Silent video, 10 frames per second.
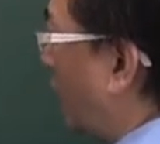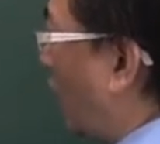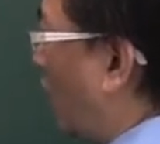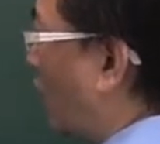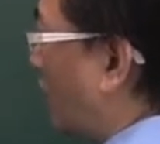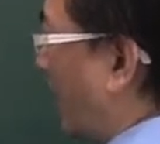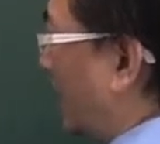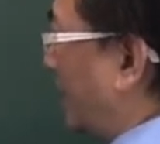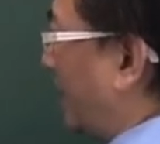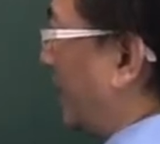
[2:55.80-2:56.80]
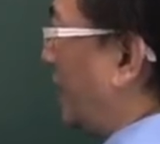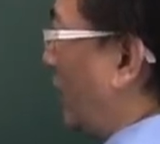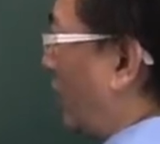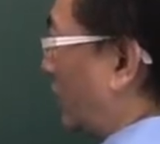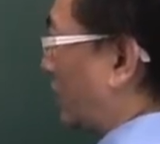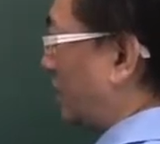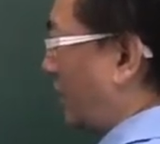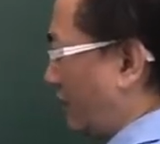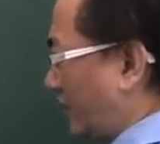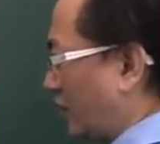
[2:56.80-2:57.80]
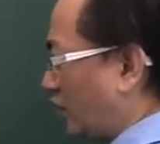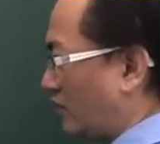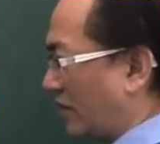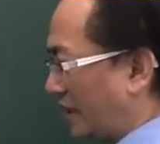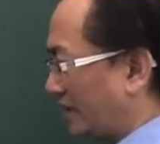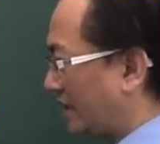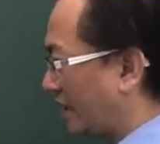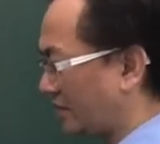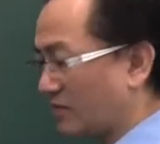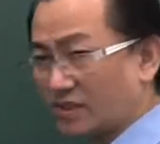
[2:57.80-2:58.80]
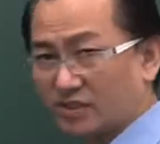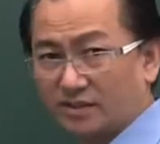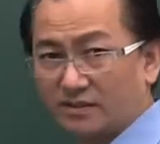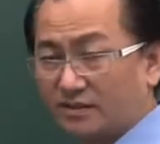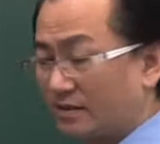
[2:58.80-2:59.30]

more than the order of the numerator expression.